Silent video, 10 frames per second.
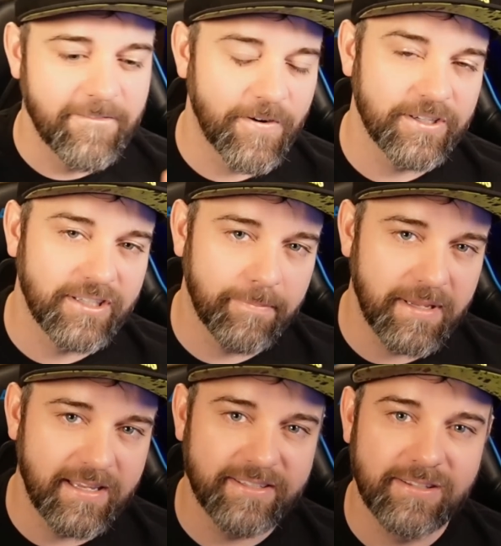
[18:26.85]
First up
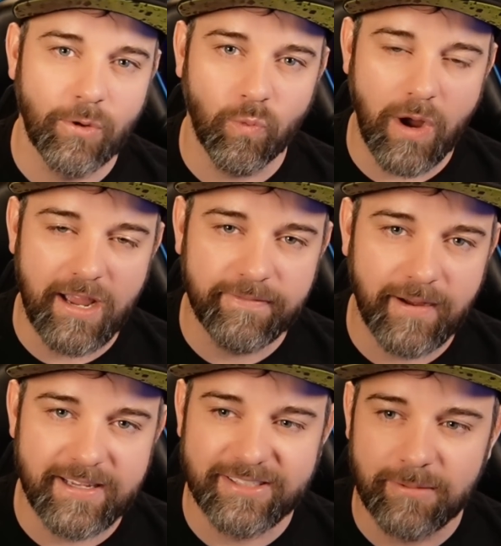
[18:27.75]
is the
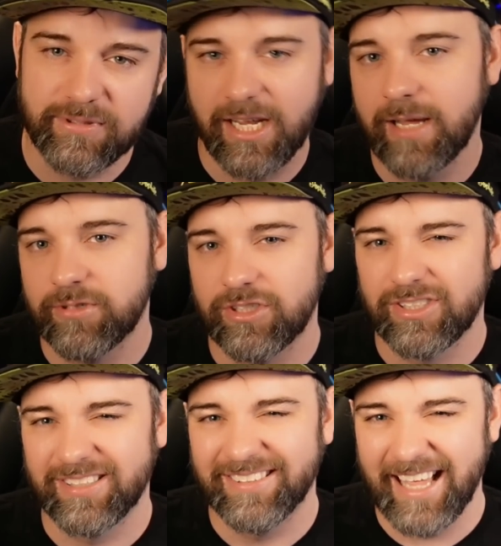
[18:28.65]
Wi-Fi sometimes
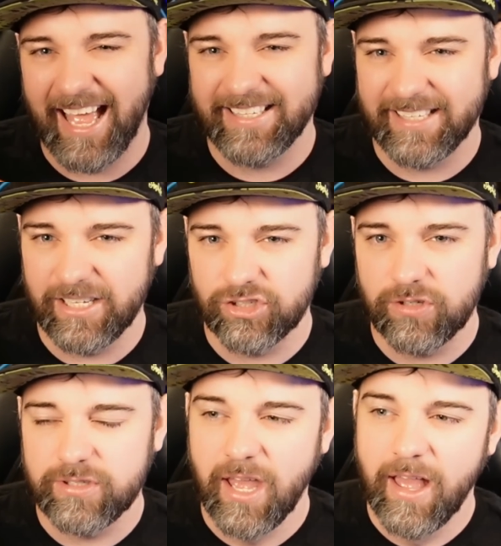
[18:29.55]
just has
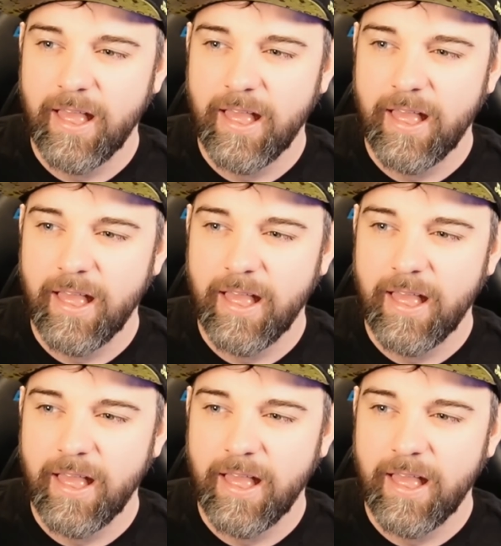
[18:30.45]
issues.